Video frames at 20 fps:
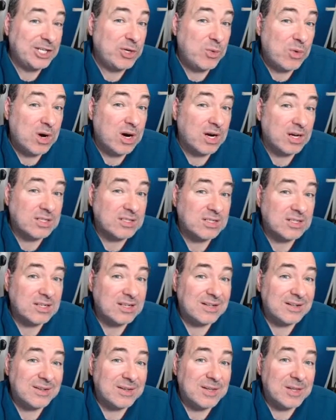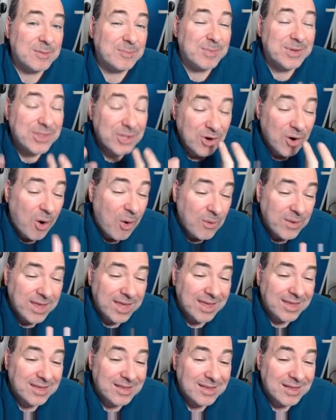worked, but they're
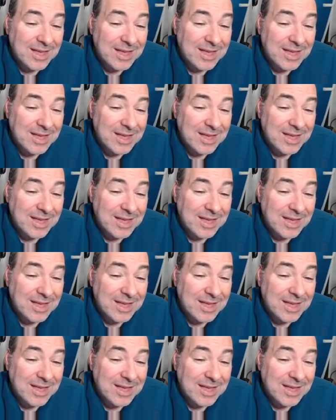hokey.